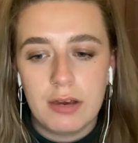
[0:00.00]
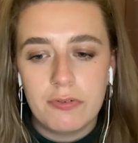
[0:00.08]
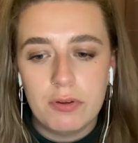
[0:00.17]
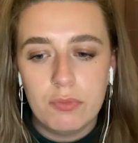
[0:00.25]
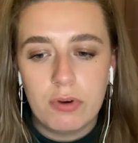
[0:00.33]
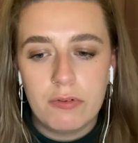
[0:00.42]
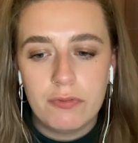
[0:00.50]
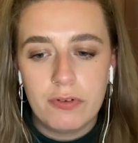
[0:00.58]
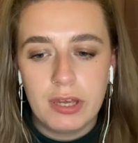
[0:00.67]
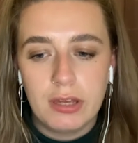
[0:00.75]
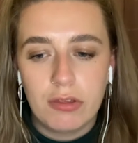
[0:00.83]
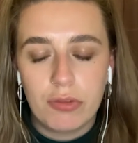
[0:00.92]
think one
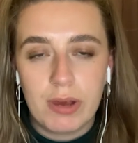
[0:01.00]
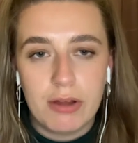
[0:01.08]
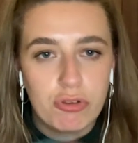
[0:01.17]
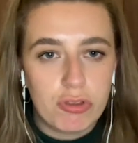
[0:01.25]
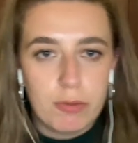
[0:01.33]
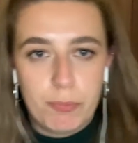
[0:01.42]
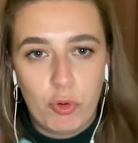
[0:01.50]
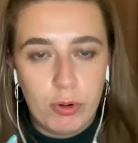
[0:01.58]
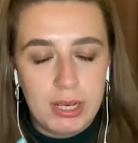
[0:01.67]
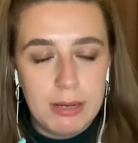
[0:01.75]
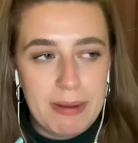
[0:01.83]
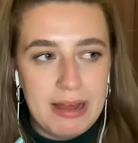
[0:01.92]
thing as well, just to
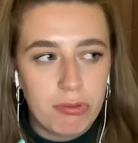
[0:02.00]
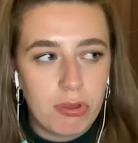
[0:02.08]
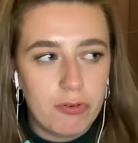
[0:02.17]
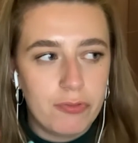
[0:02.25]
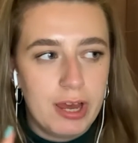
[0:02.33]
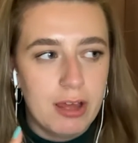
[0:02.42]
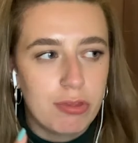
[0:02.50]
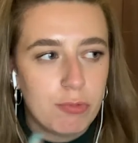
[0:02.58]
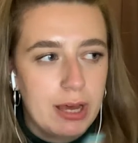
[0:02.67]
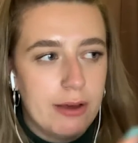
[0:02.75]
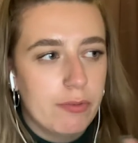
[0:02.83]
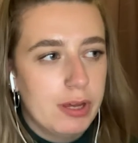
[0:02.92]
quickly bounce off that as
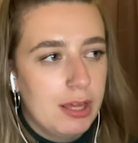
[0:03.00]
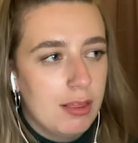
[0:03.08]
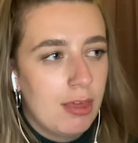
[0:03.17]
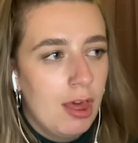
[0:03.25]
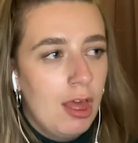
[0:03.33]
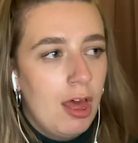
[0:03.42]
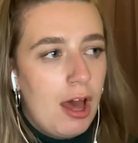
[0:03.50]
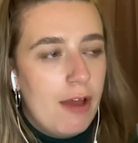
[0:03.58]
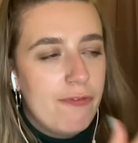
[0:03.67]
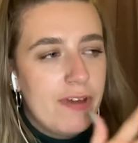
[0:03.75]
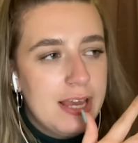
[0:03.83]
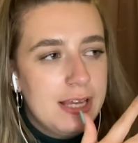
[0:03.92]
well, is I
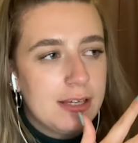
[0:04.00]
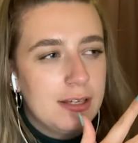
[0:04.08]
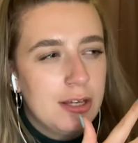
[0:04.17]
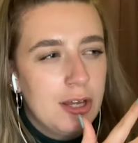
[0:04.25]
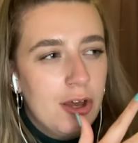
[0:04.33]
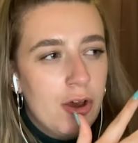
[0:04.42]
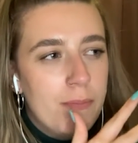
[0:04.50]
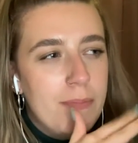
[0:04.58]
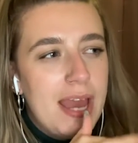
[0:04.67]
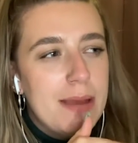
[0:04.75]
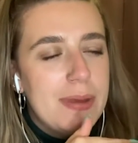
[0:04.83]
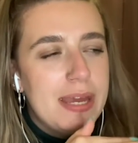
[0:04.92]
think
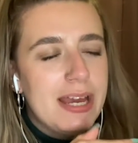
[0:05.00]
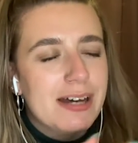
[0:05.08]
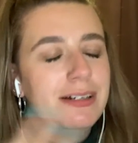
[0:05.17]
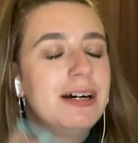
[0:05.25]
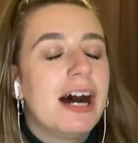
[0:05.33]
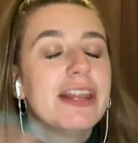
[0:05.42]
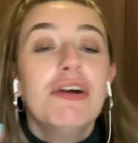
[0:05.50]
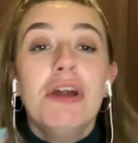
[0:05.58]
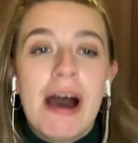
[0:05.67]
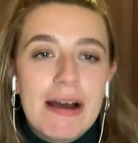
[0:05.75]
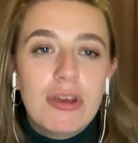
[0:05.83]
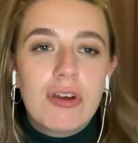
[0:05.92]
maybe, I don't know
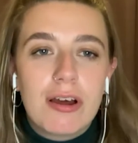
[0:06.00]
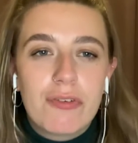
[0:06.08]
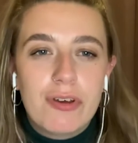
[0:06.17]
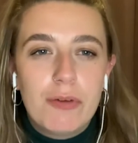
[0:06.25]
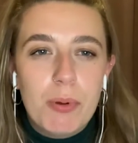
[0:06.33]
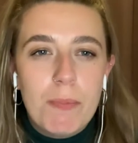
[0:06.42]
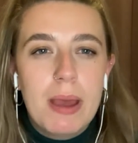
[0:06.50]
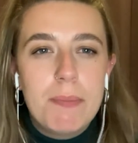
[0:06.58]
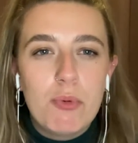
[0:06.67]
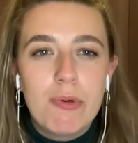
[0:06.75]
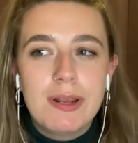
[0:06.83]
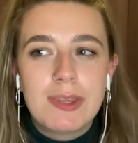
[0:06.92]
how you guys feel, but maybe
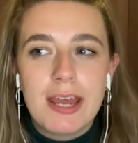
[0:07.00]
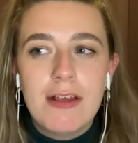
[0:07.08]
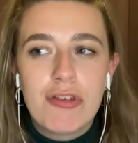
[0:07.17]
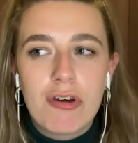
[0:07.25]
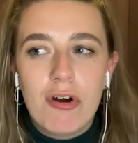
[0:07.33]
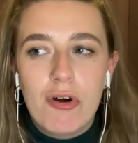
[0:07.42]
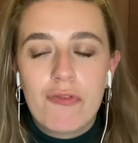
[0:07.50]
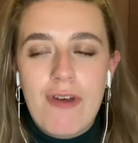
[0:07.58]
we're in danger of